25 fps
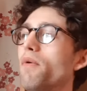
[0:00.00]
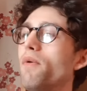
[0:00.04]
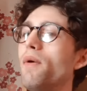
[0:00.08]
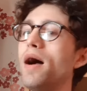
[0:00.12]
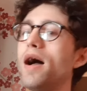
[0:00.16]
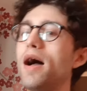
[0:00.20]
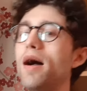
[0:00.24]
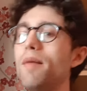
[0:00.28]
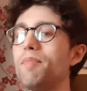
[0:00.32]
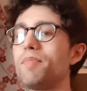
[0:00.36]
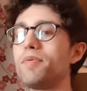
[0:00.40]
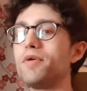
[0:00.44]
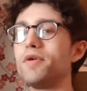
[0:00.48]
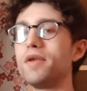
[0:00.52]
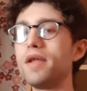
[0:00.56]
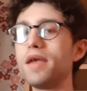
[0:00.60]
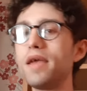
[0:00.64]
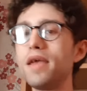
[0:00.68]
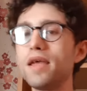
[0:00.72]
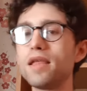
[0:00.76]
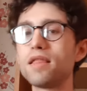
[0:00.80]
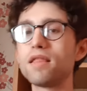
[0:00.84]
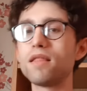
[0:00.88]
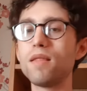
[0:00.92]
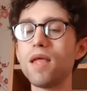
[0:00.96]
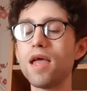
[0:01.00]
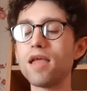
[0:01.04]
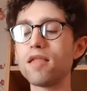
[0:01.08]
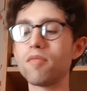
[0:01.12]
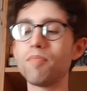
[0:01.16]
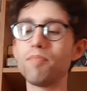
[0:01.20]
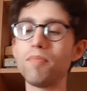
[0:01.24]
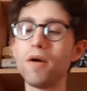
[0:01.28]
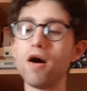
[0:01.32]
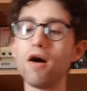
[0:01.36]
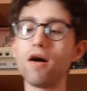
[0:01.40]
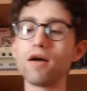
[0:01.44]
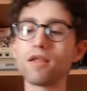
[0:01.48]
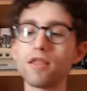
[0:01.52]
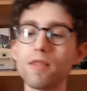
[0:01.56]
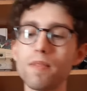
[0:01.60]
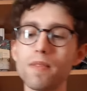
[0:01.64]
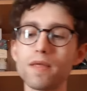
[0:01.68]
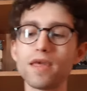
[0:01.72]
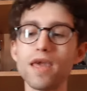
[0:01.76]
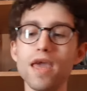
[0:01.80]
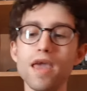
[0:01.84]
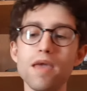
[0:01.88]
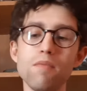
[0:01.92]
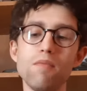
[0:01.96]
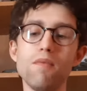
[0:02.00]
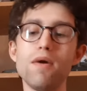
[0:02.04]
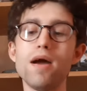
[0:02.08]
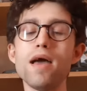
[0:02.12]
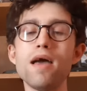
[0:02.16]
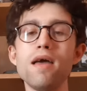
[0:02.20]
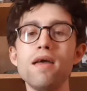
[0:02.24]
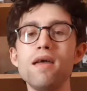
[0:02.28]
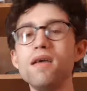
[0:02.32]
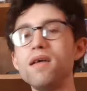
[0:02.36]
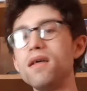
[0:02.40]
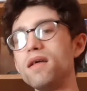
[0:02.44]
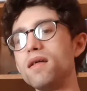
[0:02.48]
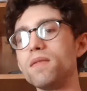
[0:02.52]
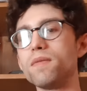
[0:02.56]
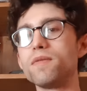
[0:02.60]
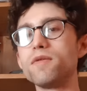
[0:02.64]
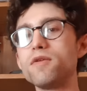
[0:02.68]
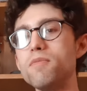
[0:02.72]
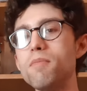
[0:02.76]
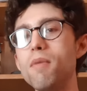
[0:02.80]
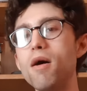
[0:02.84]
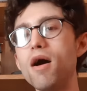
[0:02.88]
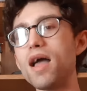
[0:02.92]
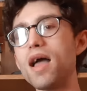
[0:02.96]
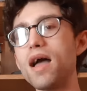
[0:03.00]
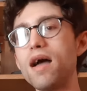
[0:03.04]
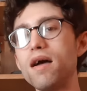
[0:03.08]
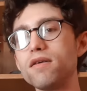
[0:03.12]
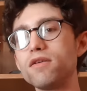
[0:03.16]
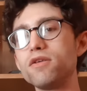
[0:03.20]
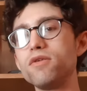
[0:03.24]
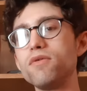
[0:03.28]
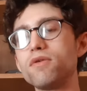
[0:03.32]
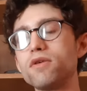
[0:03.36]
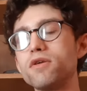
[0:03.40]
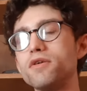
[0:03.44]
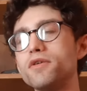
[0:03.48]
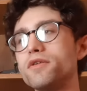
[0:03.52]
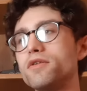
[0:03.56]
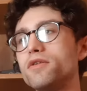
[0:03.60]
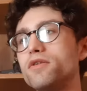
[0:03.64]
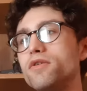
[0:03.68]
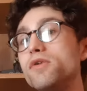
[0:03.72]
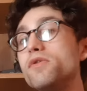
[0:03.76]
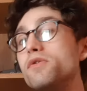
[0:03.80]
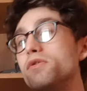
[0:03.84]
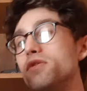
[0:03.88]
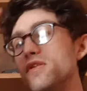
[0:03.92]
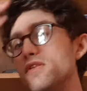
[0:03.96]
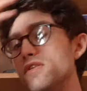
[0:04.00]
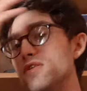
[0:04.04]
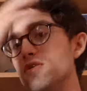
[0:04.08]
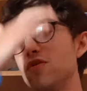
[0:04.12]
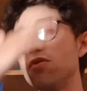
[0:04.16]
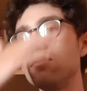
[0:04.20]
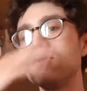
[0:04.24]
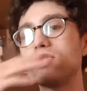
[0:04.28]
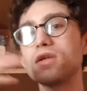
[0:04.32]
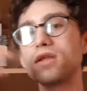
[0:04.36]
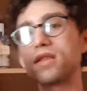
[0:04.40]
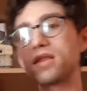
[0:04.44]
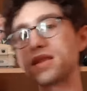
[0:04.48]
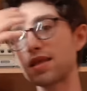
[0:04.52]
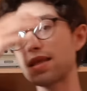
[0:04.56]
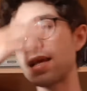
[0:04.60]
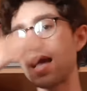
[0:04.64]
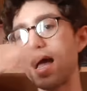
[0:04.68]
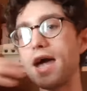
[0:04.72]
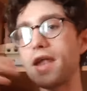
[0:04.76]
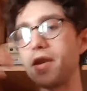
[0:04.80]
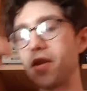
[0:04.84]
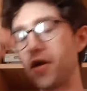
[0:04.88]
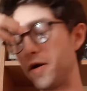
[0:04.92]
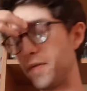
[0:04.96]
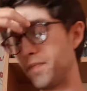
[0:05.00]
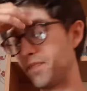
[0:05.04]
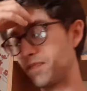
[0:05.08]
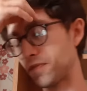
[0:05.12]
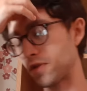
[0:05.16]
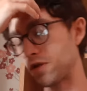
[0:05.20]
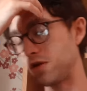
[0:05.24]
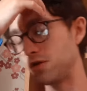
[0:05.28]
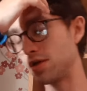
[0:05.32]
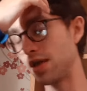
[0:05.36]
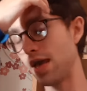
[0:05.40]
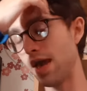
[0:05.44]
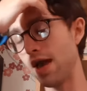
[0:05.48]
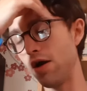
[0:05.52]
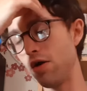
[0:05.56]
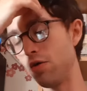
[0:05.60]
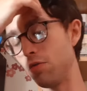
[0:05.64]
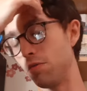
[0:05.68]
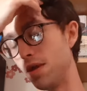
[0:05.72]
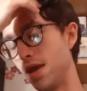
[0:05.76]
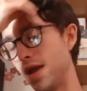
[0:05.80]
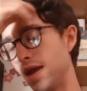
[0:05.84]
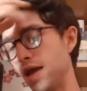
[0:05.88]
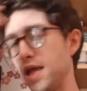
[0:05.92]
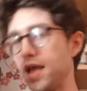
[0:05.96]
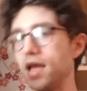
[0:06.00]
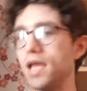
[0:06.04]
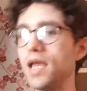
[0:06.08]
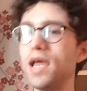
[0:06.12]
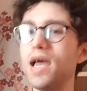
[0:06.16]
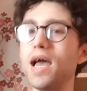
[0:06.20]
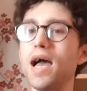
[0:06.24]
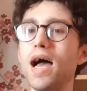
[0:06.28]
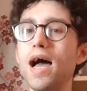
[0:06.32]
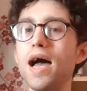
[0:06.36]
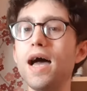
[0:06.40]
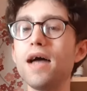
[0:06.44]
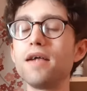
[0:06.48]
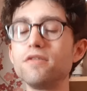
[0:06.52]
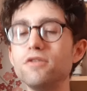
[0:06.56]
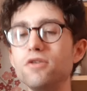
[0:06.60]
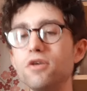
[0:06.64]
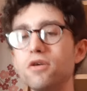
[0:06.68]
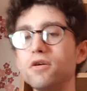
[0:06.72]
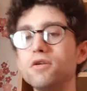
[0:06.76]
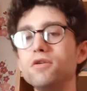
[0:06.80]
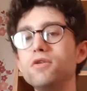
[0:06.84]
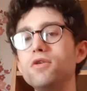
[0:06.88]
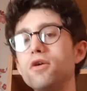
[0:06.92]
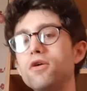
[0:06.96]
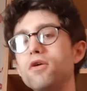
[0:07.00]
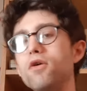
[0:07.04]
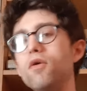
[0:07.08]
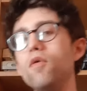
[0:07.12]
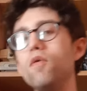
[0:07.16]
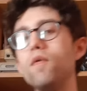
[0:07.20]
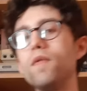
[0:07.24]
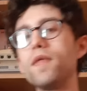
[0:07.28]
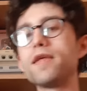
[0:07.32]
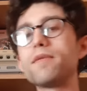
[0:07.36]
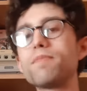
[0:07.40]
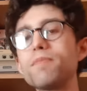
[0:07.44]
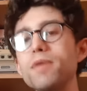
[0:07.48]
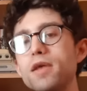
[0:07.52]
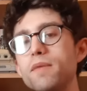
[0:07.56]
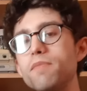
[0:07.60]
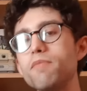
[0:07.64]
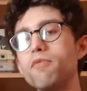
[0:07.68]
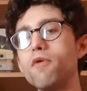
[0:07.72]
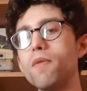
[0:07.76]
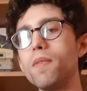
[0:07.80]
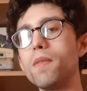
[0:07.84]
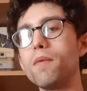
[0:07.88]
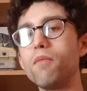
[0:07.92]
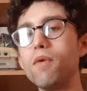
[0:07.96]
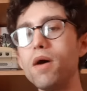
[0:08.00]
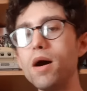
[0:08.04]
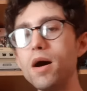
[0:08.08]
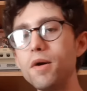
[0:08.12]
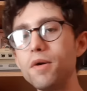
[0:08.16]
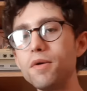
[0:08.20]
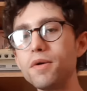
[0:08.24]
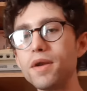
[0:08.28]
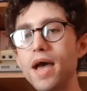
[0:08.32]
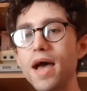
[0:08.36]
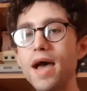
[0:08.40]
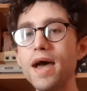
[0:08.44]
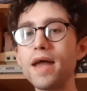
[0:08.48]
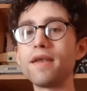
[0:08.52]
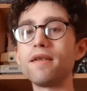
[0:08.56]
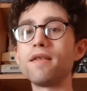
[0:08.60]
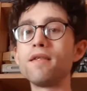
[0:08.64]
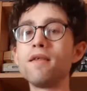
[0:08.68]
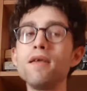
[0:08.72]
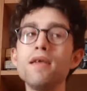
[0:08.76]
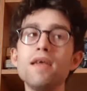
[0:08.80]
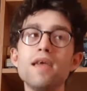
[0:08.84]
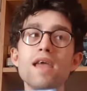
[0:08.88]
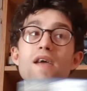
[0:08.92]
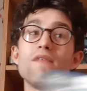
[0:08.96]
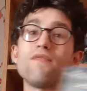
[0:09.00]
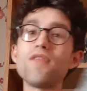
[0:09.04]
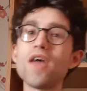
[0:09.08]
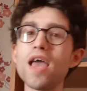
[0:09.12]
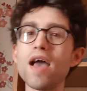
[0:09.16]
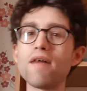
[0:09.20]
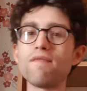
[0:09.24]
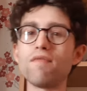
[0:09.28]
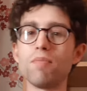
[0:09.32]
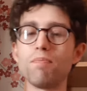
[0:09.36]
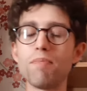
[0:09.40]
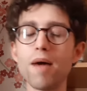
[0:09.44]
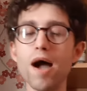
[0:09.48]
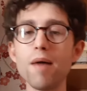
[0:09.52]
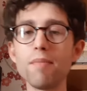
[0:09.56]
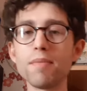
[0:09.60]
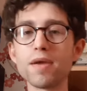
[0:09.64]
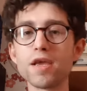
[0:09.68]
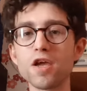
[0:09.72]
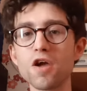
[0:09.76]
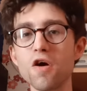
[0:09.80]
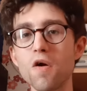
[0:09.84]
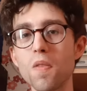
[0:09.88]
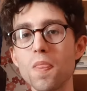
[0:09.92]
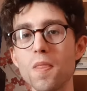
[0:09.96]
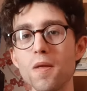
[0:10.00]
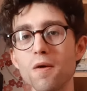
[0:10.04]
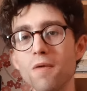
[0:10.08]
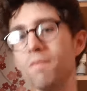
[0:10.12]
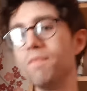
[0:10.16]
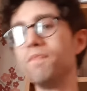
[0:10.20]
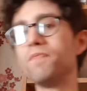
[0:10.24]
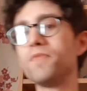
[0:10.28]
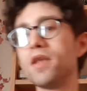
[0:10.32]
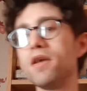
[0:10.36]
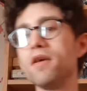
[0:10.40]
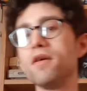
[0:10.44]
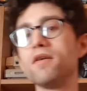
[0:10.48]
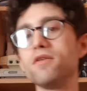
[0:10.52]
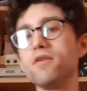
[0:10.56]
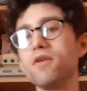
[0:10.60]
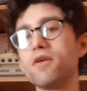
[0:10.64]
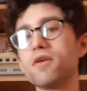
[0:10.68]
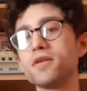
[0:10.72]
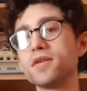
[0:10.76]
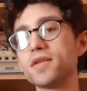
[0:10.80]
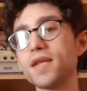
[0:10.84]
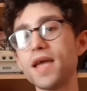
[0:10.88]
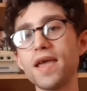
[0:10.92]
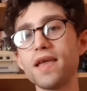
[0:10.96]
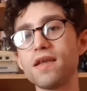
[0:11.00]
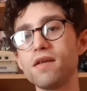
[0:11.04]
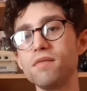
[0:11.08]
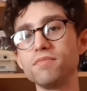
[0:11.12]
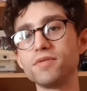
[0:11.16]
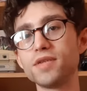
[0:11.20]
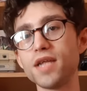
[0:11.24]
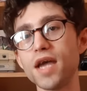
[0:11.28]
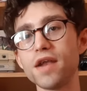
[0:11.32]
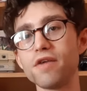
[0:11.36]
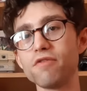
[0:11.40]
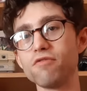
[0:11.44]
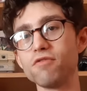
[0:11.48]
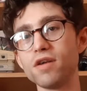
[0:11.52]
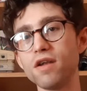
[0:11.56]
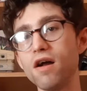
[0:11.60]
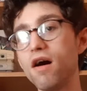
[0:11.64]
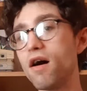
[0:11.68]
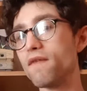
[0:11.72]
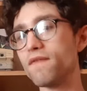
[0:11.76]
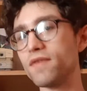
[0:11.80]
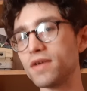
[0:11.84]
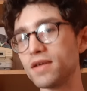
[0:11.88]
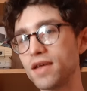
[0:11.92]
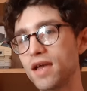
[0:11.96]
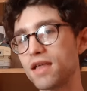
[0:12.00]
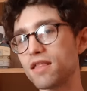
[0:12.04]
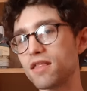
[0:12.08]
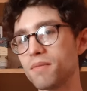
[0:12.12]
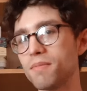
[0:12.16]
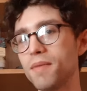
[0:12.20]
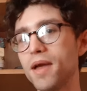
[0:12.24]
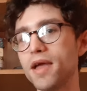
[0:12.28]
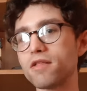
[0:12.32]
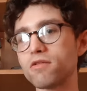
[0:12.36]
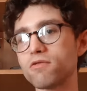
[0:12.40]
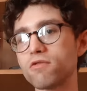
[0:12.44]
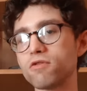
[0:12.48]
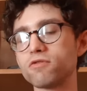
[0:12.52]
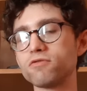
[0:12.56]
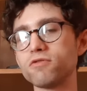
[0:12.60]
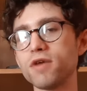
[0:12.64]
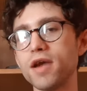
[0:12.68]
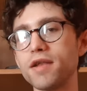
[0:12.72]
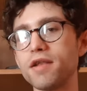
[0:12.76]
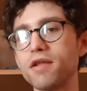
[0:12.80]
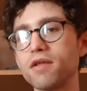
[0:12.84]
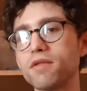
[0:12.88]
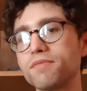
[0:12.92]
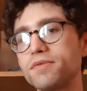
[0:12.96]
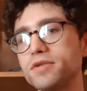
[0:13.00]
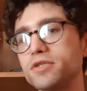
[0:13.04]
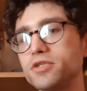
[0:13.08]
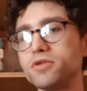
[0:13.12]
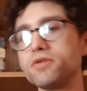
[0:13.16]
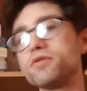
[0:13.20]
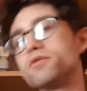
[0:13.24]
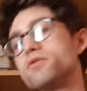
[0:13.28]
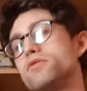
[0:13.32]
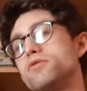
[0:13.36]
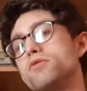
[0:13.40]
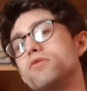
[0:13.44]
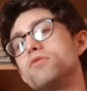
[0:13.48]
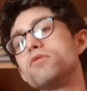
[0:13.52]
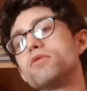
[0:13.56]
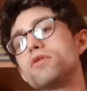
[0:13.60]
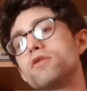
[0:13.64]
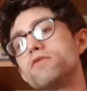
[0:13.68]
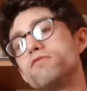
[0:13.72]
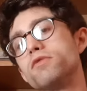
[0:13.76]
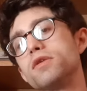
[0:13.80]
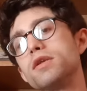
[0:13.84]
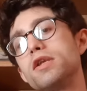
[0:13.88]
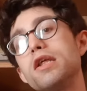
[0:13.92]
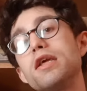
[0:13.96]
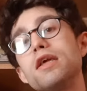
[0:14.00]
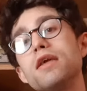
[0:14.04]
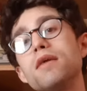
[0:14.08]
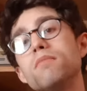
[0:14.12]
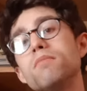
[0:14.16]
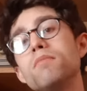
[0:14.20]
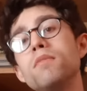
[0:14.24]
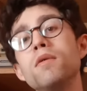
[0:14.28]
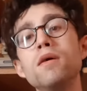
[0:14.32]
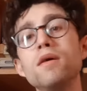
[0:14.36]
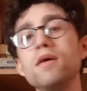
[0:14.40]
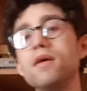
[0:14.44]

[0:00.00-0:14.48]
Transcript: happen is there's parts in the game where you can use your scanner in your helmet, and you can look at all these people in the world, and if they have a bounty on them, you can take them dead or alive and get some extra credits, which you can use to redeem